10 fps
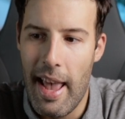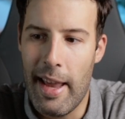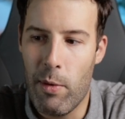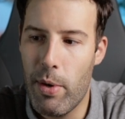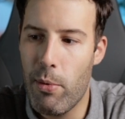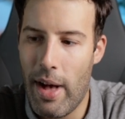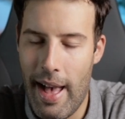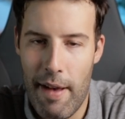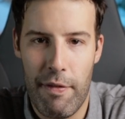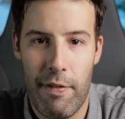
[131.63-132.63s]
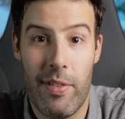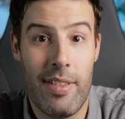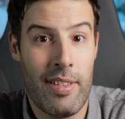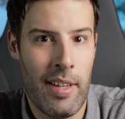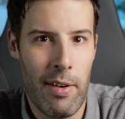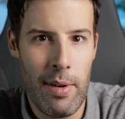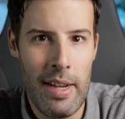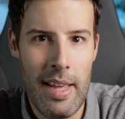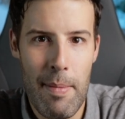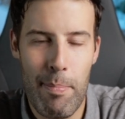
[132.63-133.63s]
And we will have
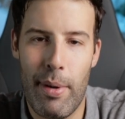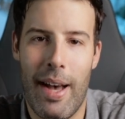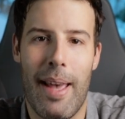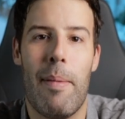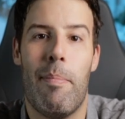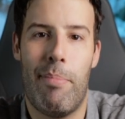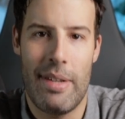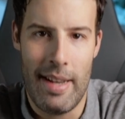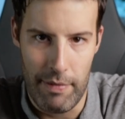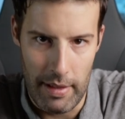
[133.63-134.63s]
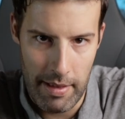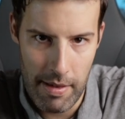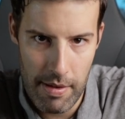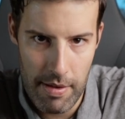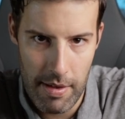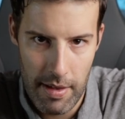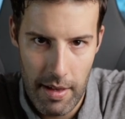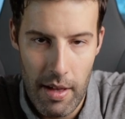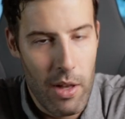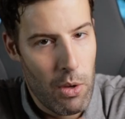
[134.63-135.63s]
tyranny by benevolence.
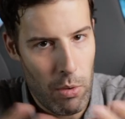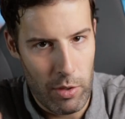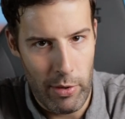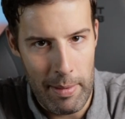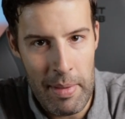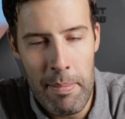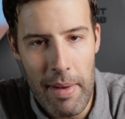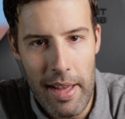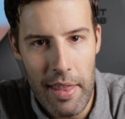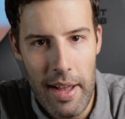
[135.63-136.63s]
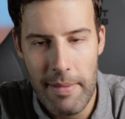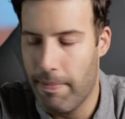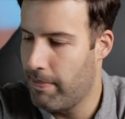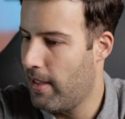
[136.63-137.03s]
What do I mean by that?